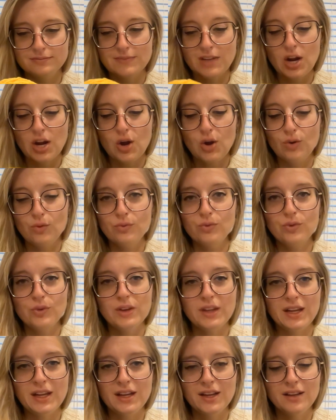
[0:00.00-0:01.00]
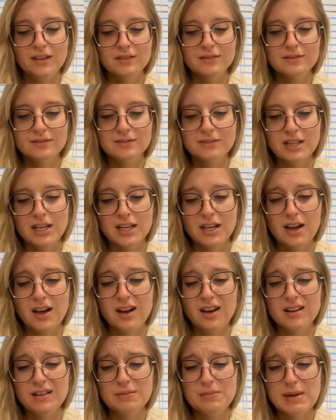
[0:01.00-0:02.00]
hopefully a
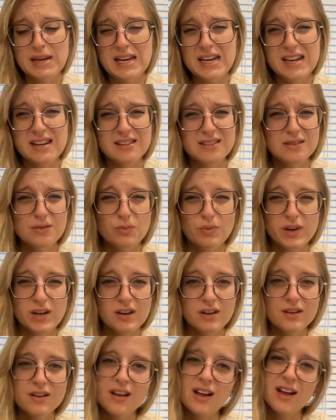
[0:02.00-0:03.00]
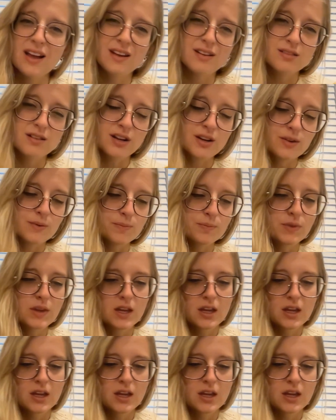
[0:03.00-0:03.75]
cotton beanie isn't weird. I don't know.